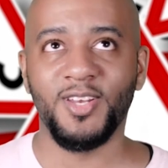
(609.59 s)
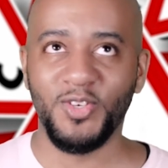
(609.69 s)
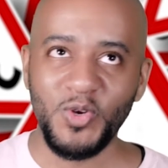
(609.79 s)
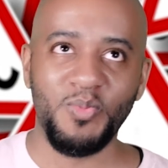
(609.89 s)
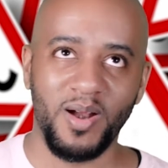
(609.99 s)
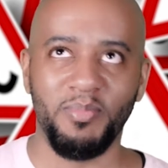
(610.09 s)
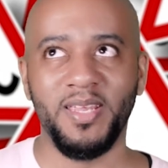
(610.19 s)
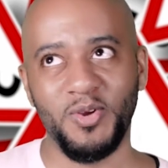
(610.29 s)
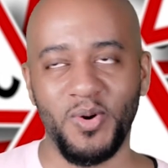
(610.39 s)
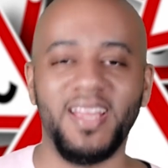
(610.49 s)
do
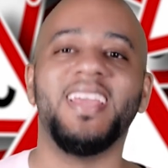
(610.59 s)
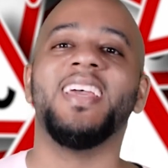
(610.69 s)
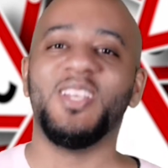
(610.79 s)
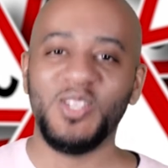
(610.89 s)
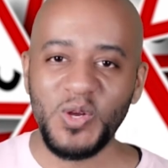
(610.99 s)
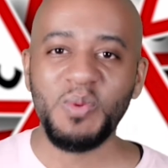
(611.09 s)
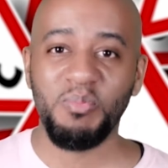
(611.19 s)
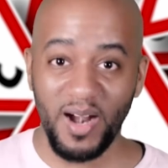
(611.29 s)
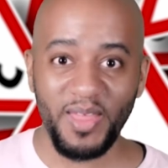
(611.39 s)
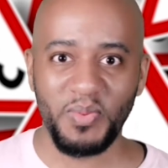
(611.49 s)

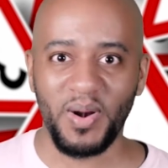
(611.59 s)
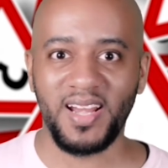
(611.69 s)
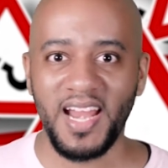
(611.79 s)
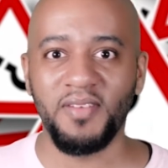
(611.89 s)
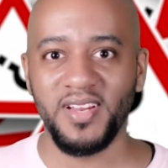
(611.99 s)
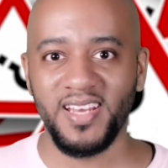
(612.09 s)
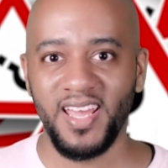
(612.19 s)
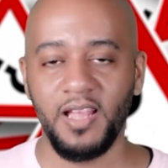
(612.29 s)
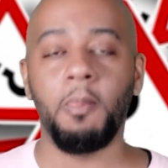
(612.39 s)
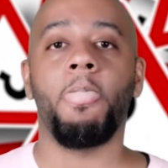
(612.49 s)
breath work every
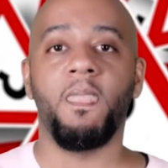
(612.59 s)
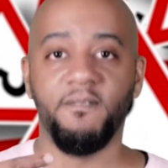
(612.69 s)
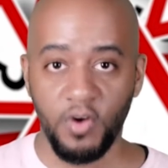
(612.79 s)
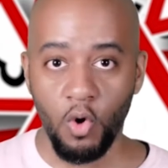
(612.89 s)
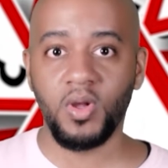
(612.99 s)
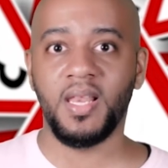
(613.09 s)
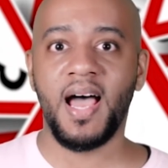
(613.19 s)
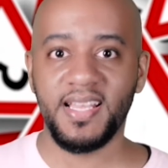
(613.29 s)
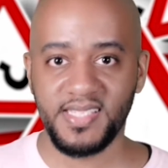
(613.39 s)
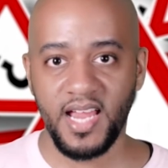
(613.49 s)
day,
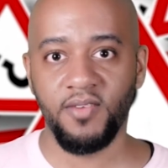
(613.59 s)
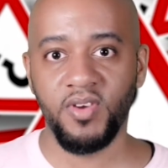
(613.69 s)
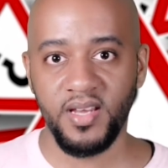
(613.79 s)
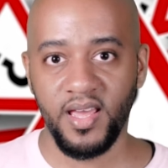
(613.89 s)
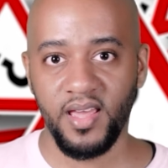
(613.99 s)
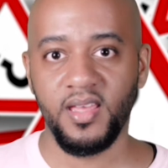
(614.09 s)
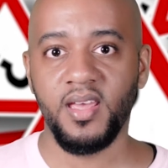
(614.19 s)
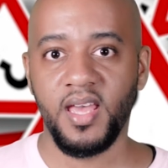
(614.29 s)
vocalize every day,